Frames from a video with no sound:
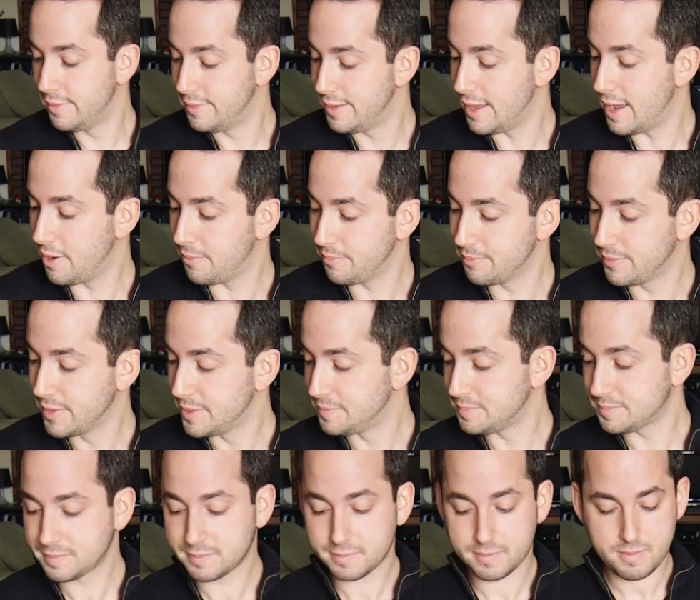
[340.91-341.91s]
Now,
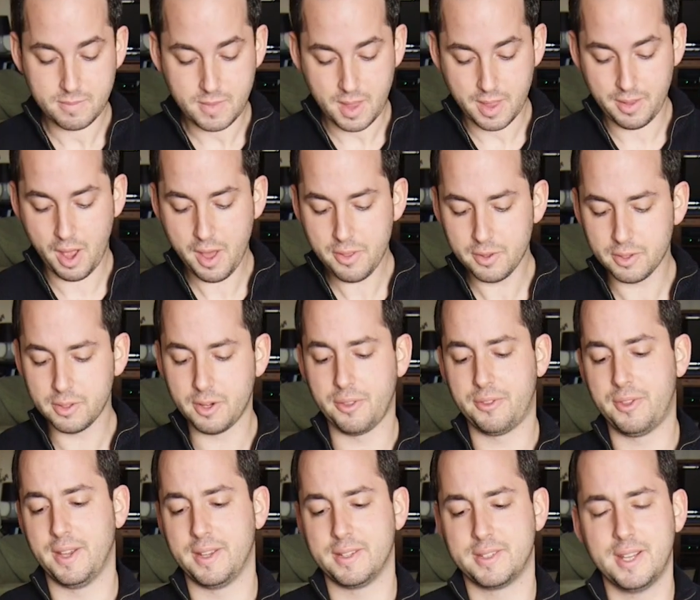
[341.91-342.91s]
other little
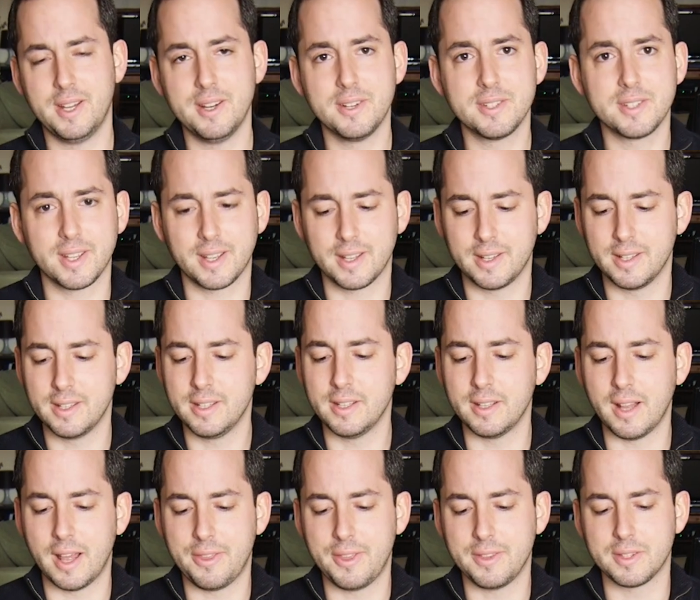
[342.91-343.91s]
things. Here's like a
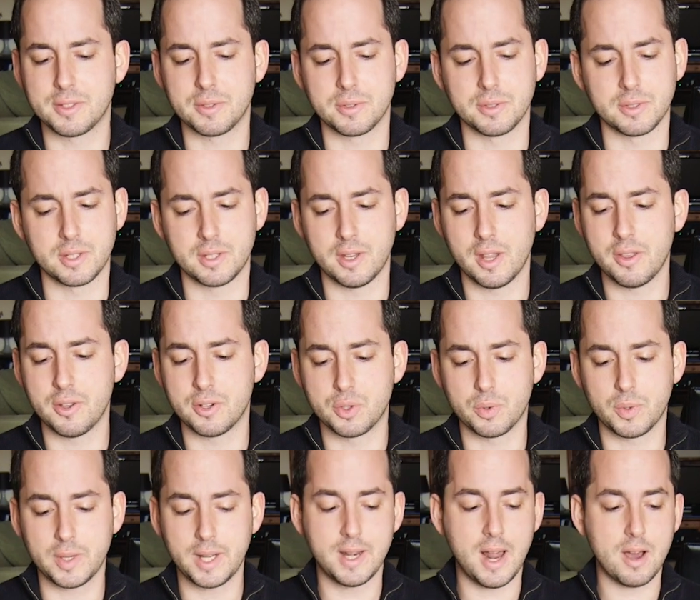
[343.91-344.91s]
little, I think this was another
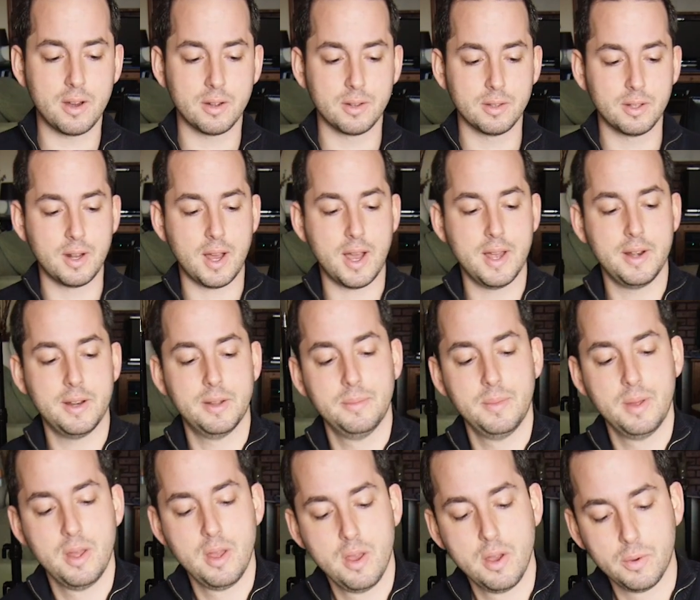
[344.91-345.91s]
$20 little
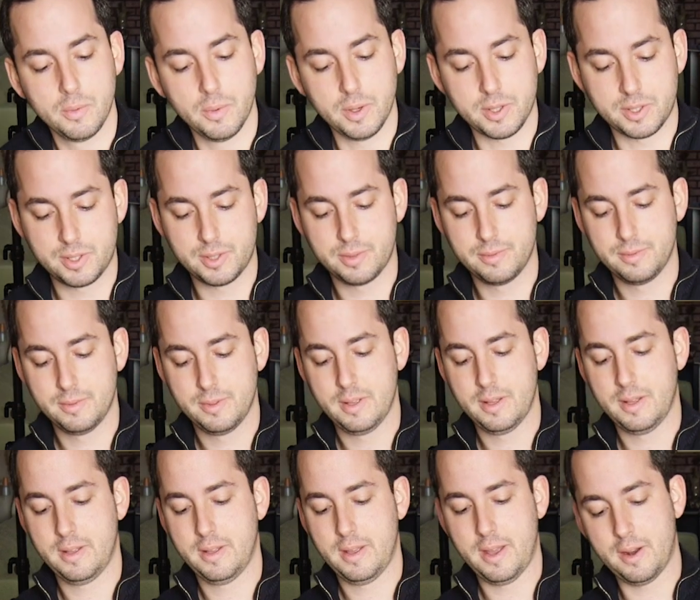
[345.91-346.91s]
item, which
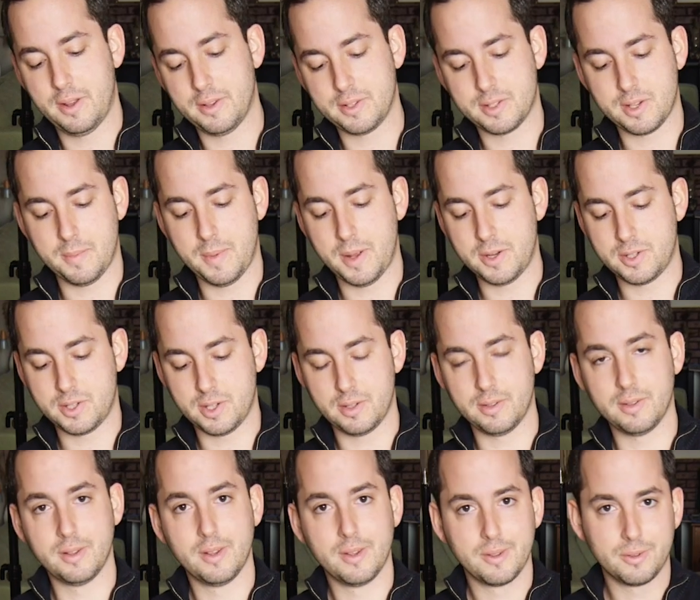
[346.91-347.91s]
I also
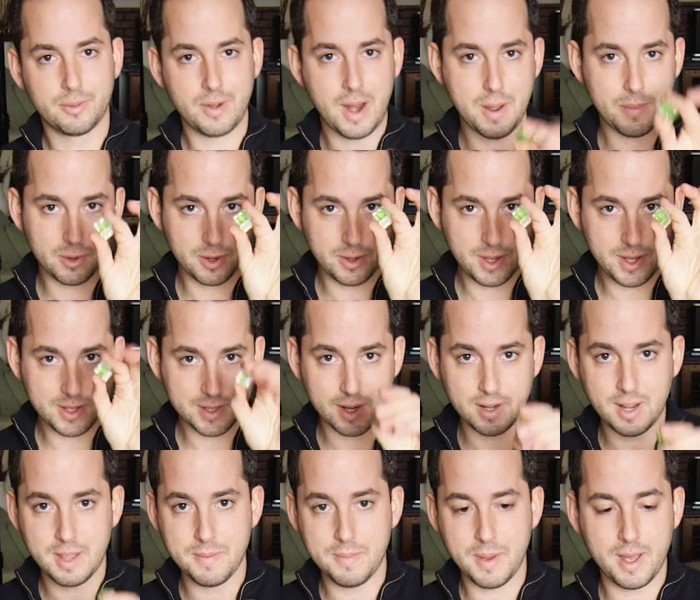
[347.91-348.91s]
mentioned, grab one of these
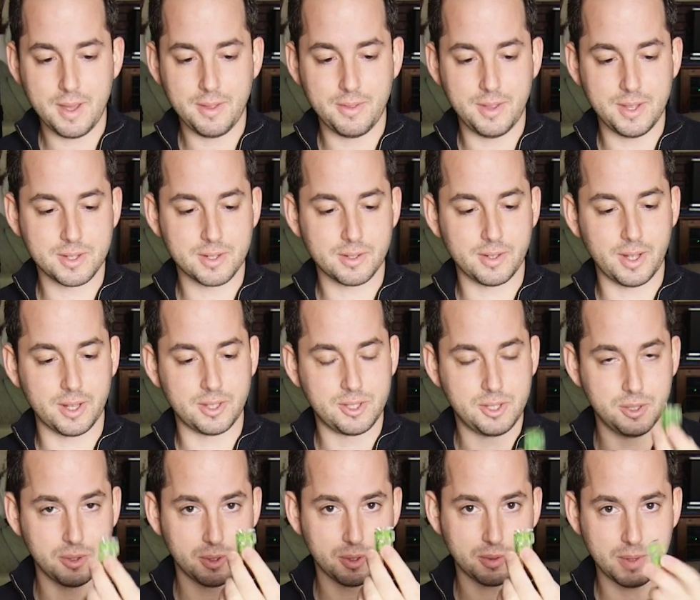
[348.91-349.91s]
on eBay. These are like
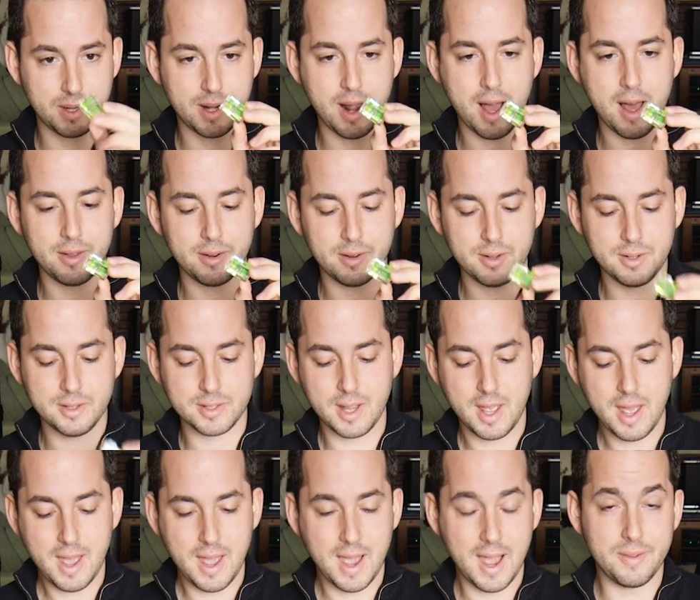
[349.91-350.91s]
$2 or $3.
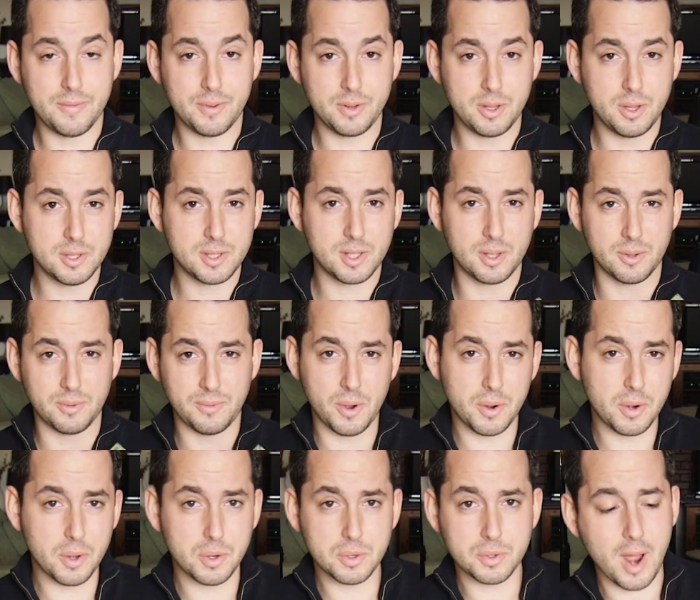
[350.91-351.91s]
And if you're using a
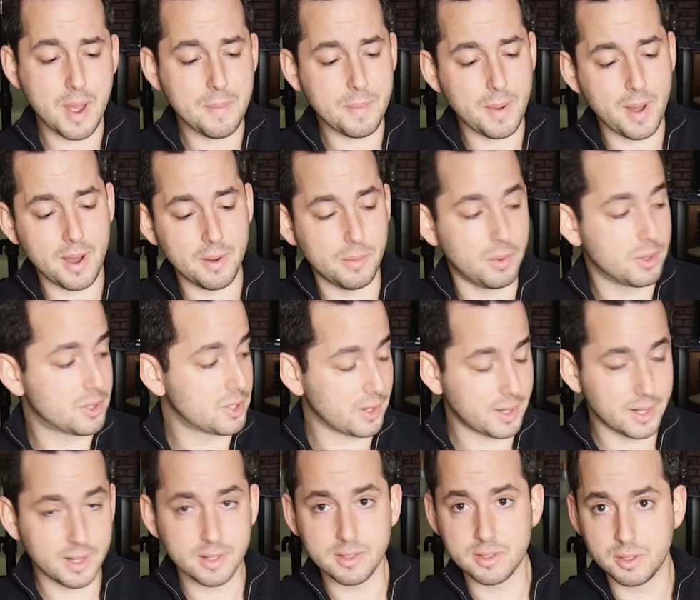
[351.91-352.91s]
photo tripod, which I'll
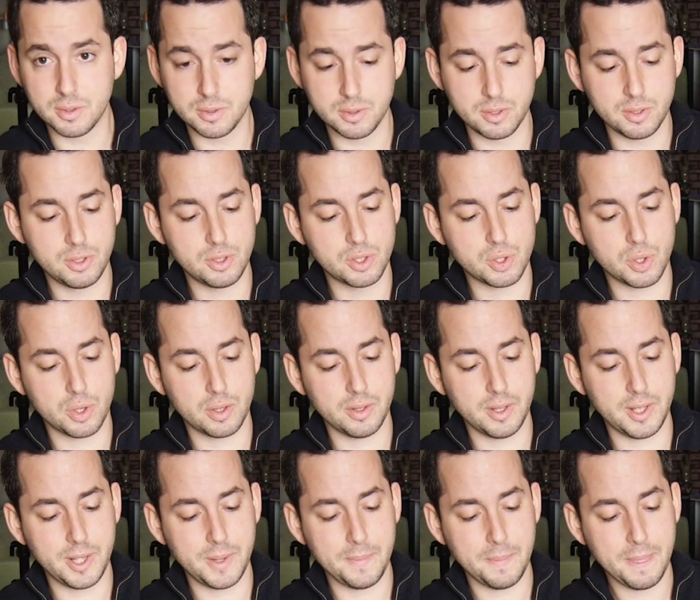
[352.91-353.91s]
get into
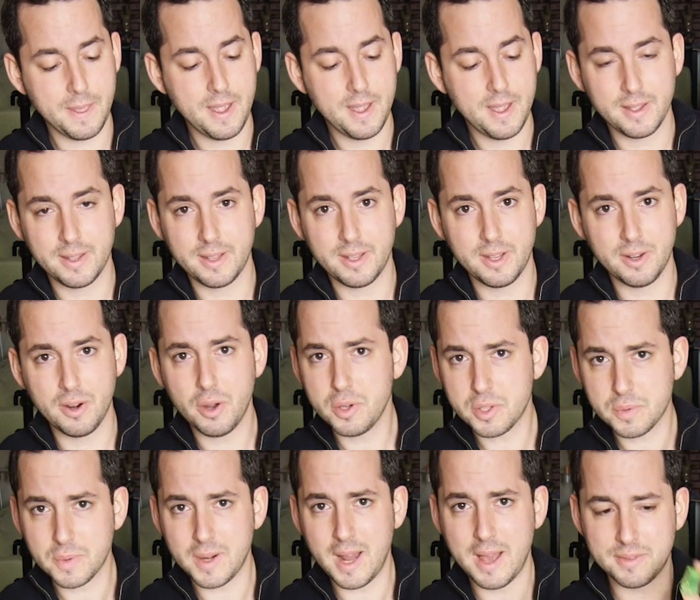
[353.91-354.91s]
shortly, you
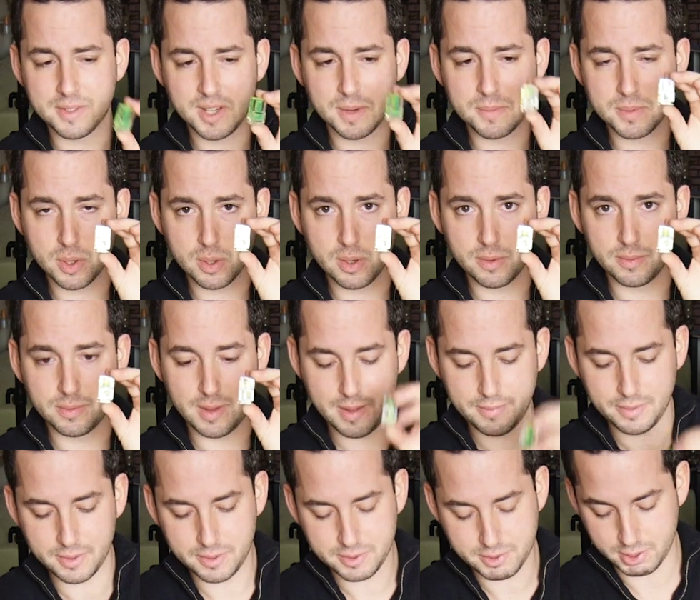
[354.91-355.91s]
always want to have some sort of
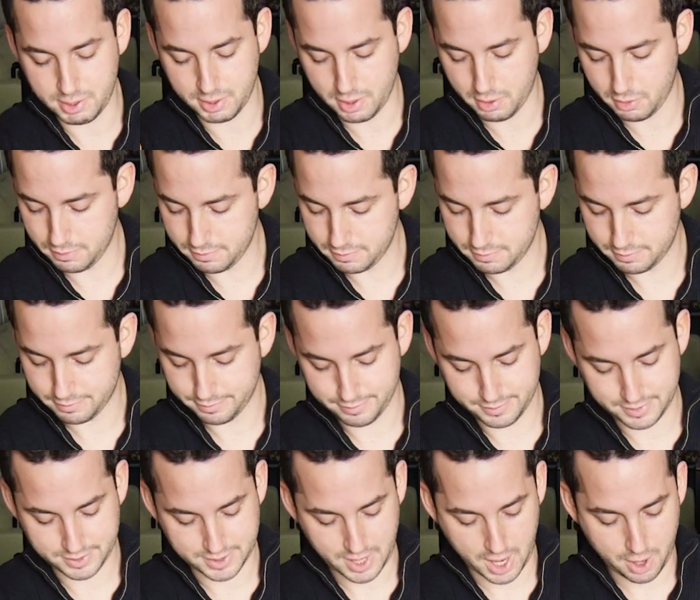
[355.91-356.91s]
level so you know,
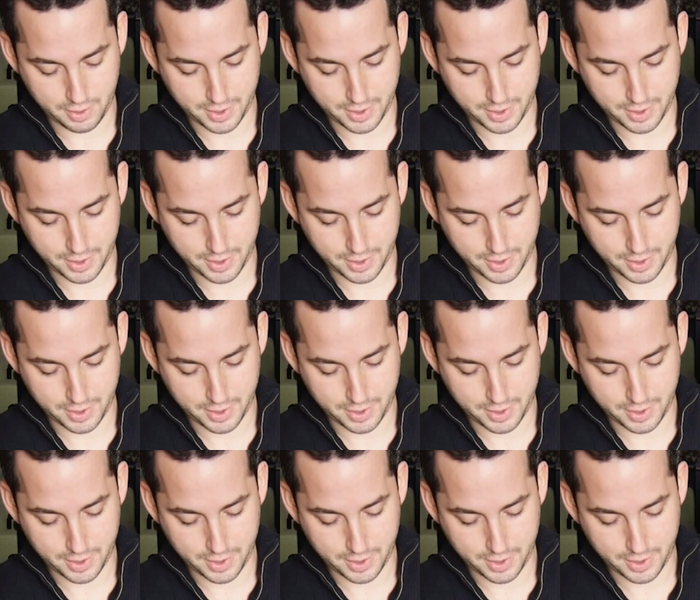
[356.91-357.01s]
if